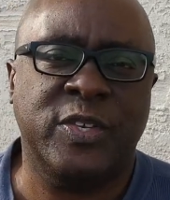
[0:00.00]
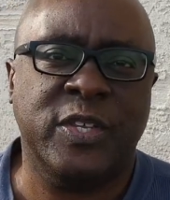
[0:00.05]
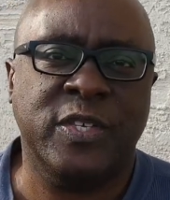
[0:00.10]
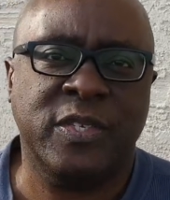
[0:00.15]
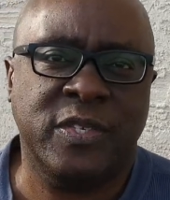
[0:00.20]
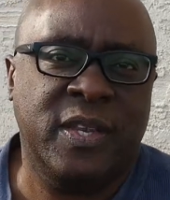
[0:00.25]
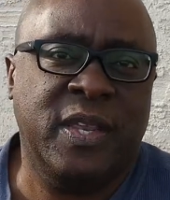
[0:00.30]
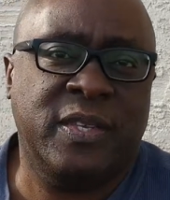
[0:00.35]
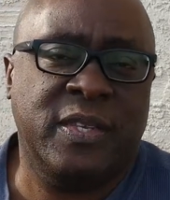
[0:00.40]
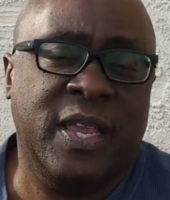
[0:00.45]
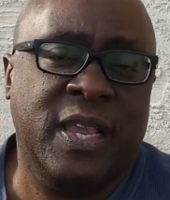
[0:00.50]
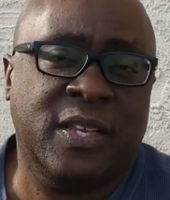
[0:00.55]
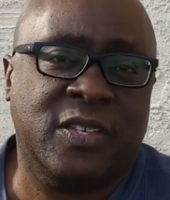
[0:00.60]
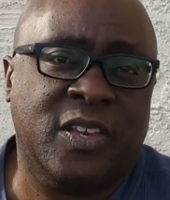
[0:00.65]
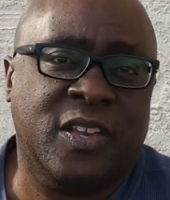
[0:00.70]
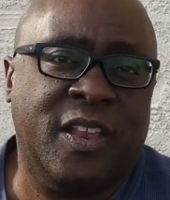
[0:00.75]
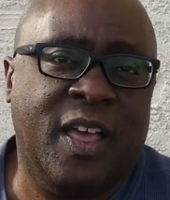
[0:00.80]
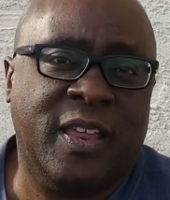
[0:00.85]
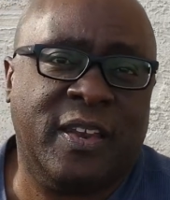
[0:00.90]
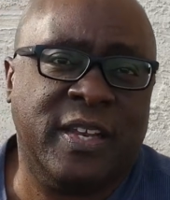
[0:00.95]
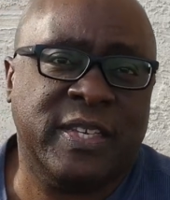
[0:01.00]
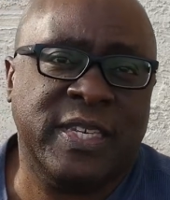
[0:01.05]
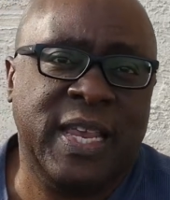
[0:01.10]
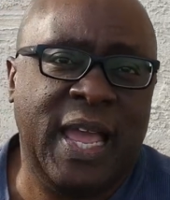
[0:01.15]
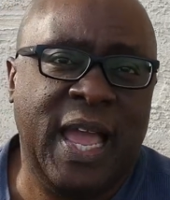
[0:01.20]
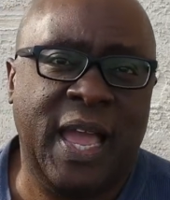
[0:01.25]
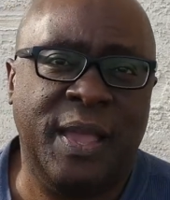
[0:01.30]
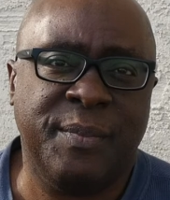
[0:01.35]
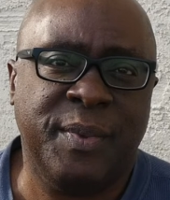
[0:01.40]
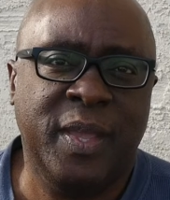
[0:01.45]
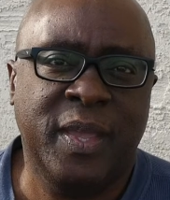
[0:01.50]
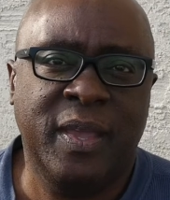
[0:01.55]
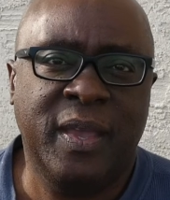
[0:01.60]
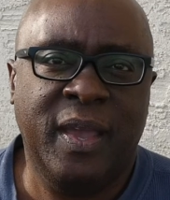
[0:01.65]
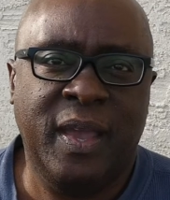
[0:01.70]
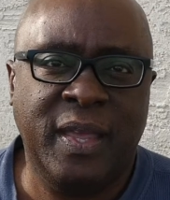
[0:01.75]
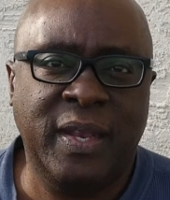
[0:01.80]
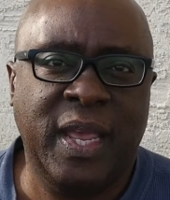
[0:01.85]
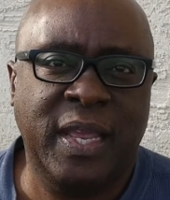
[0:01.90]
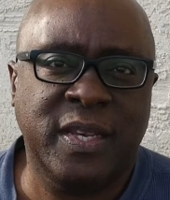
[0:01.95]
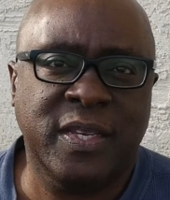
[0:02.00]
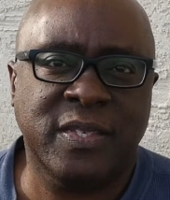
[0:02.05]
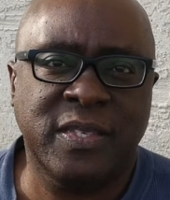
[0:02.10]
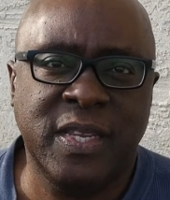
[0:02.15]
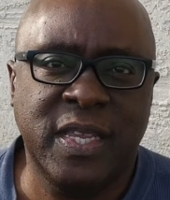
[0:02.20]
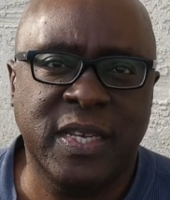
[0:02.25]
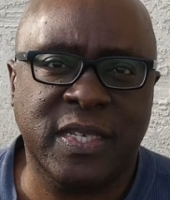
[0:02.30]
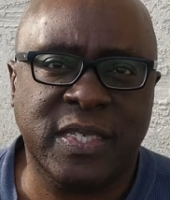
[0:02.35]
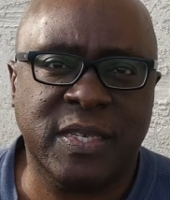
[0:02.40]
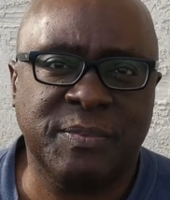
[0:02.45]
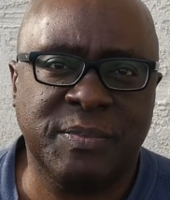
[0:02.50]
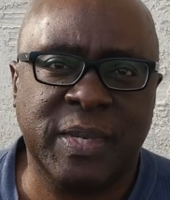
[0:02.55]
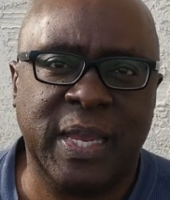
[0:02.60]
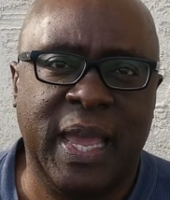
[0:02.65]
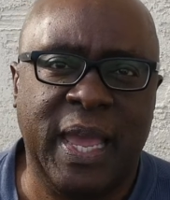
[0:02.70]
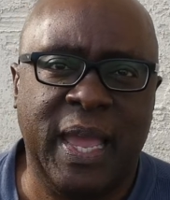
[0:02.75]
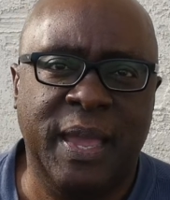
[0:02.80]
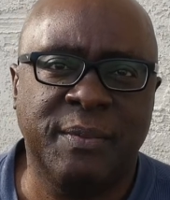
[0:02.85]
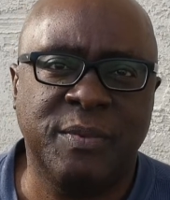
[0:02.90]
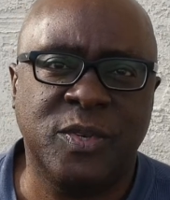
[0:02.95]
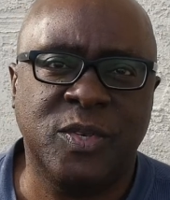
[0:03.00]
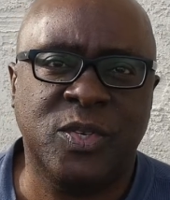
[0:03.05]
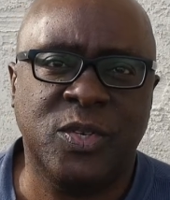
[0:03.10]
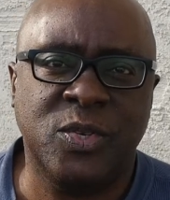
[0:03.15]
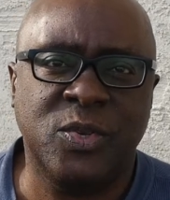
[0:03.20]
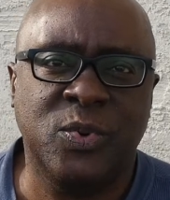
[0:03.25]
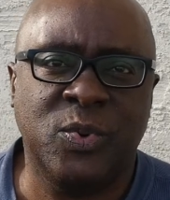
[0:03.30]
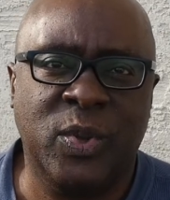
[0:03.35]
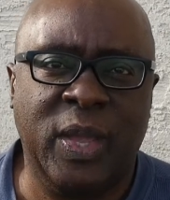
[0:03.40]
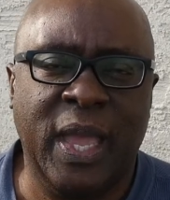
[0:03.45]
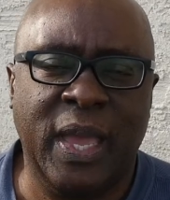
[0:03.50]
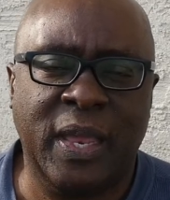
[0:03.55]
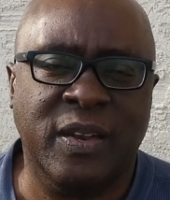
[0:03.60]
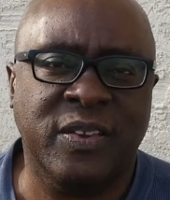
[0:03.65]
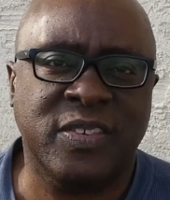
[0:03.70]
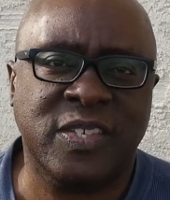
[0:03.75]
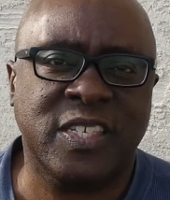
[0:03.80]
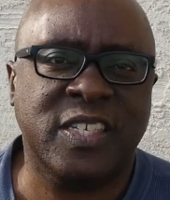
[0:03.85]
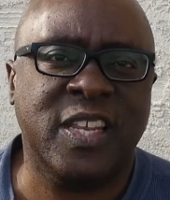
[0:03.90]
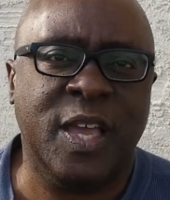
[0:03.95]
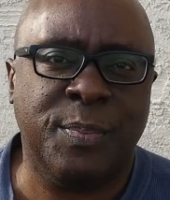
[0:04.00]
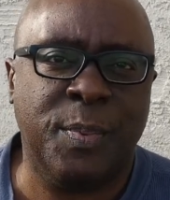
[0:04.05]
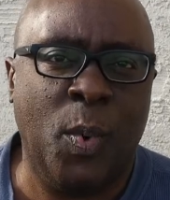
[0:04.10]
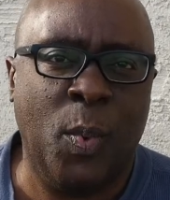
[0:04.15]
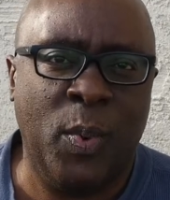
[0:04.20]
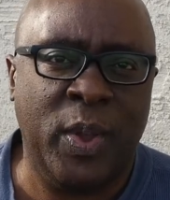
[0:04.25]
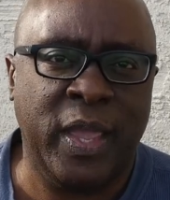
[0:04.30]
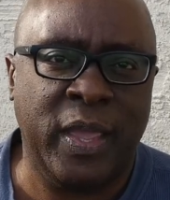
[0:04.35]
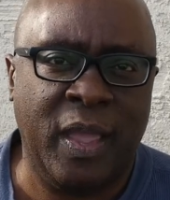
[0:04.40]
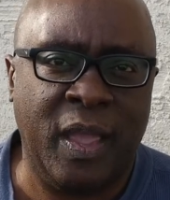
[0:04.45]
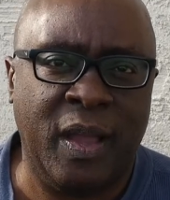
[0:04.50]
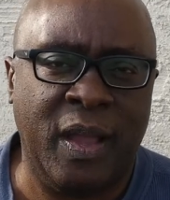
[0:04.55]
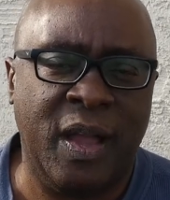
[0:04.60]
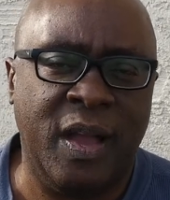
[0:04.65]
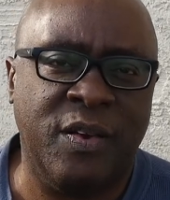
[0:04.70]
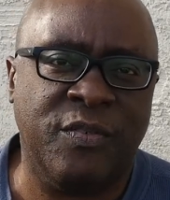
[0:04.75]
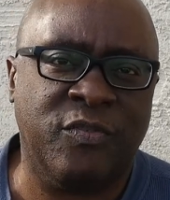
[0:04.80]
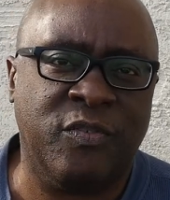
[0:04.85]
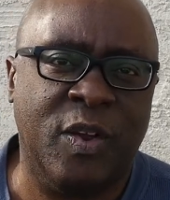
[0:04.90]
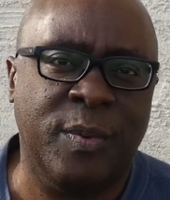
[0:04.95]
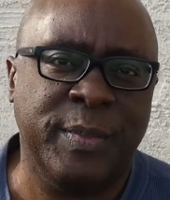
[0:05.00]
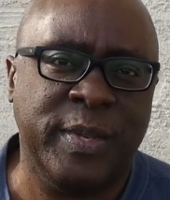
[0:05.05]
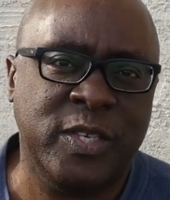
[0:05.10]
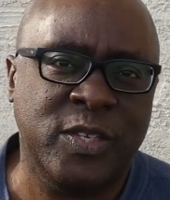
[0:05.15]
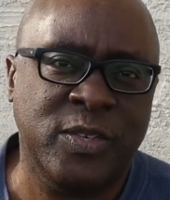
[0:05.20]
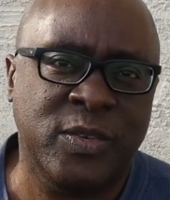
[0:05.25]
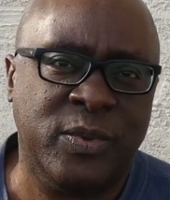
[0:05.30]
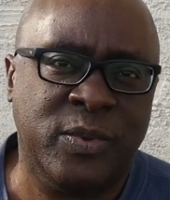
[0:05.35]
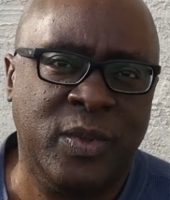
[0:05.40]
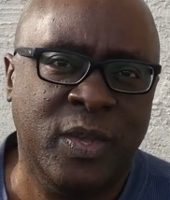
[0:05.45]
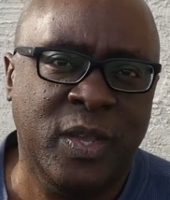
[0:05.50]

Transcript: Just it takes a lot of time, and I just needed some time to kind of step away uh, from it too.